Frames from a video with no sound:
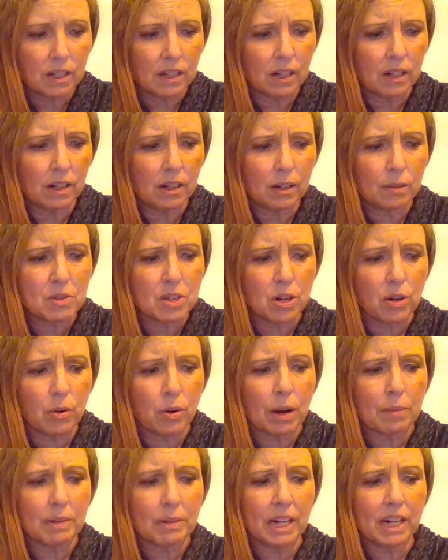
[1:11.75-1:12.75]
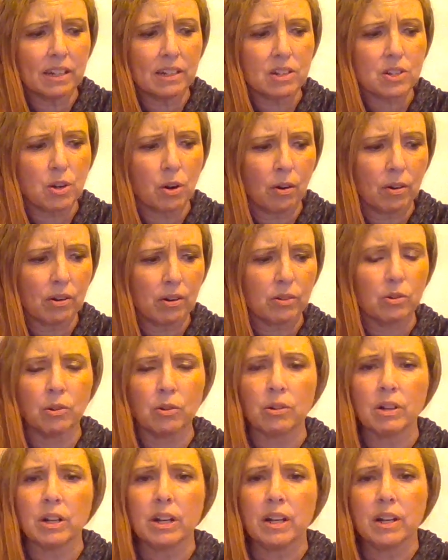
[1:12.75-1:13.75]
Um, so I'm getting this
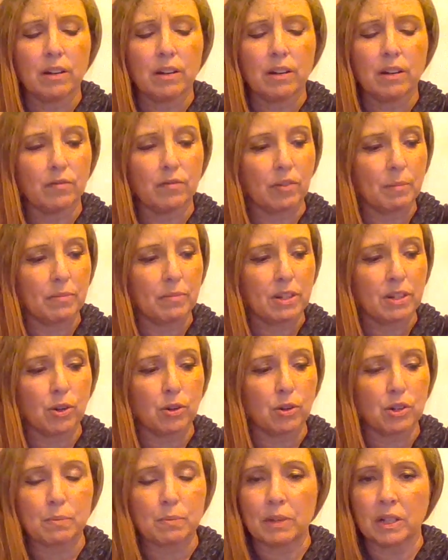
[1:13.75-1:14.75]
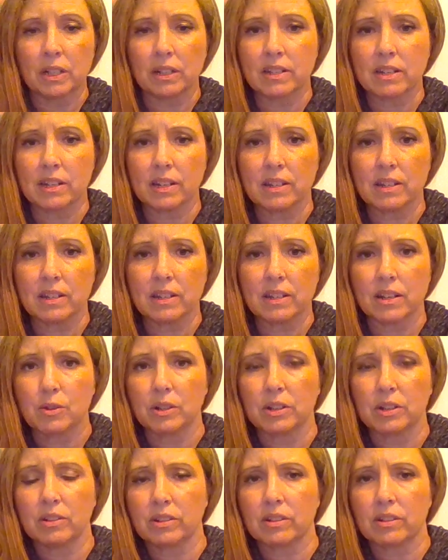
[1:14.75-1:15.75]
article from the Church Militant, and you
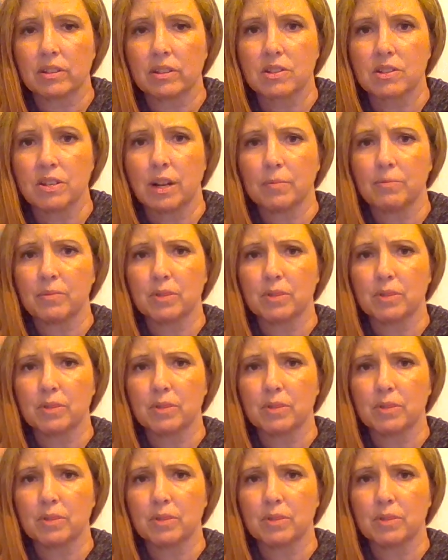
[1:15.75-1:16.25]
can look this up.